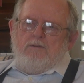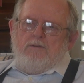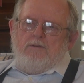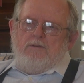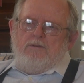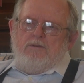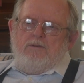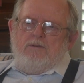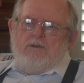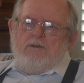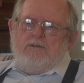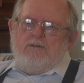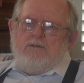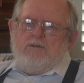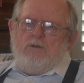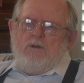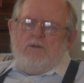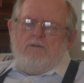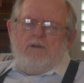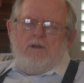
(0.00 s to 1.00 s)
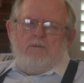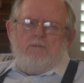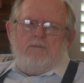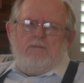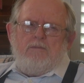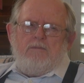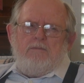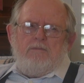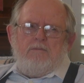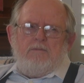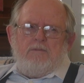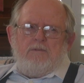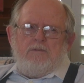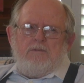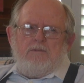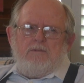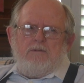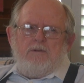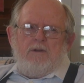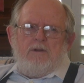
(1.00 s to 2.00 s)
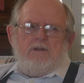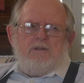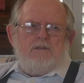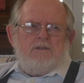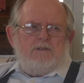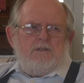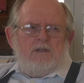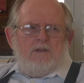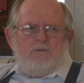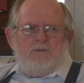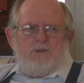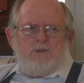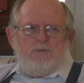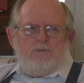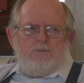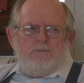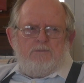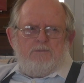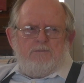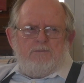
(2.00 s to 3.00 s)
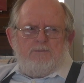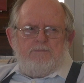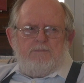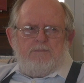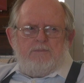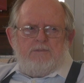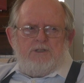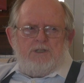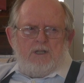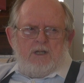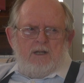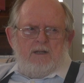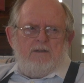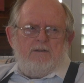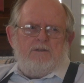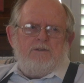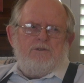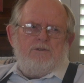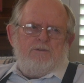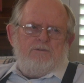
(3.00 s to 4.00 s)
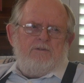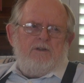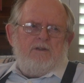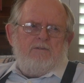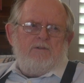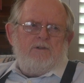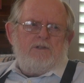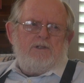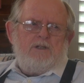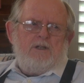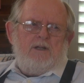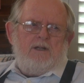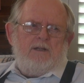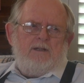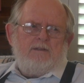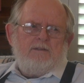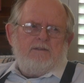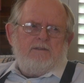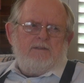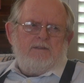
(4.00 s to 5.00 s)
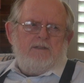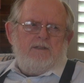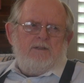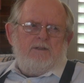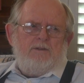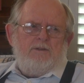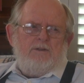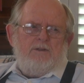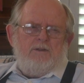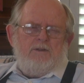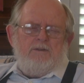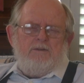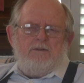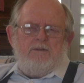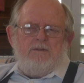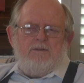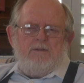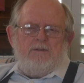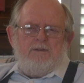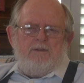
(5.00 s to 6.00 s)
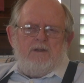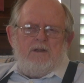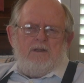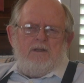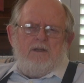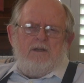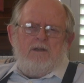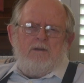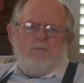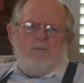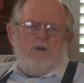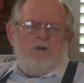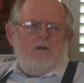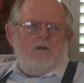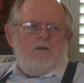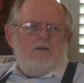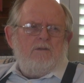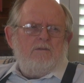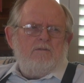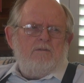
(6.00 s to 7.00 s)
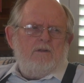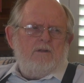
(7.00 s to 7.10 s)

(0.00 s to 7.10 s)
It's sort of like trying to decide which child is your favorite child. You know, I like them all.